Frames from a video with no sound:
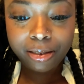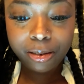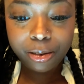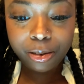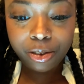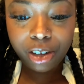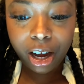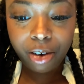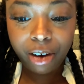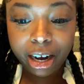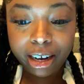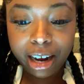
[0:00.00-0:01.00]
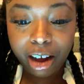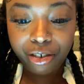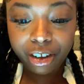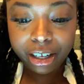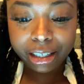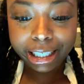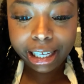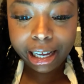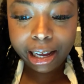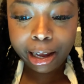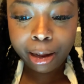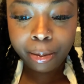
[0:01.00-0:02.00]
Oh, we got ride or die for your
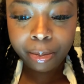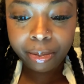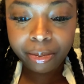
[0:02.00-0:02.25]
team.